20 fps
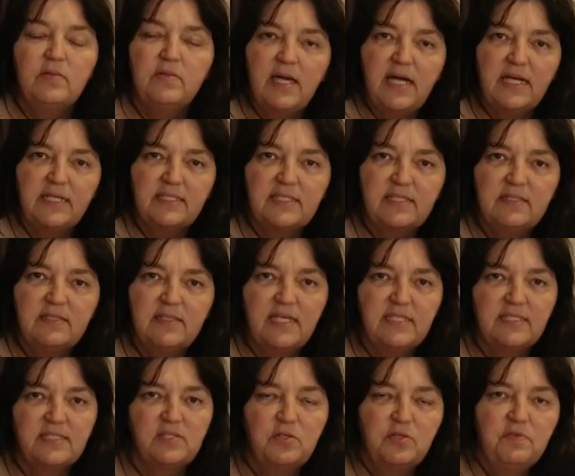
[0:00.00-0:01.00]

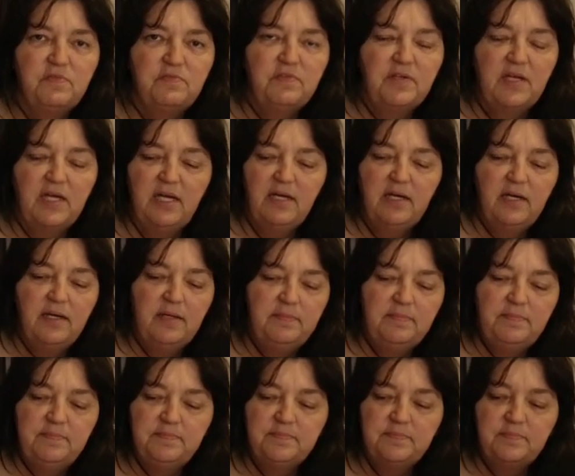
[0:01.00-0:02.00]
That's sort
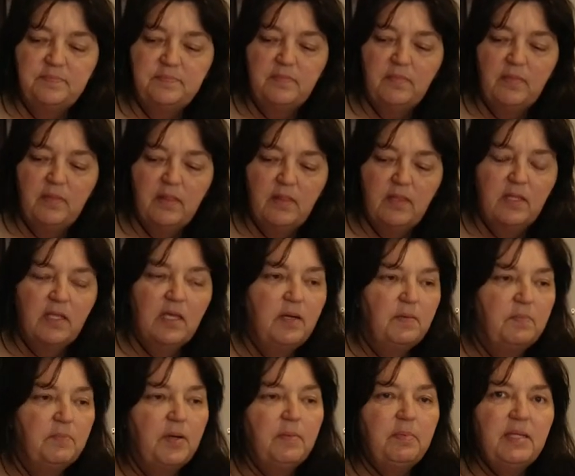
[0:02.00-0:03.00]
of
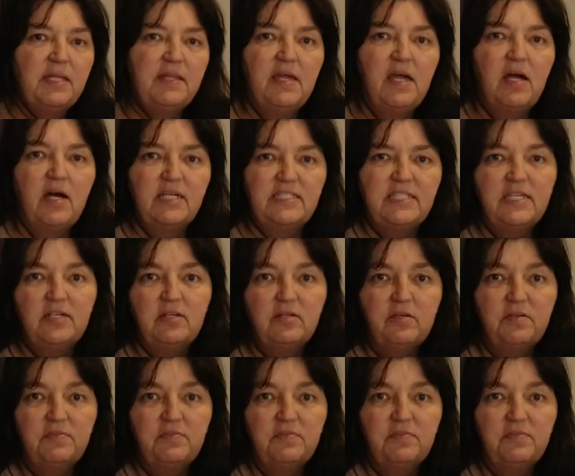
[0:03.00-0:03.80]
probably the ideal.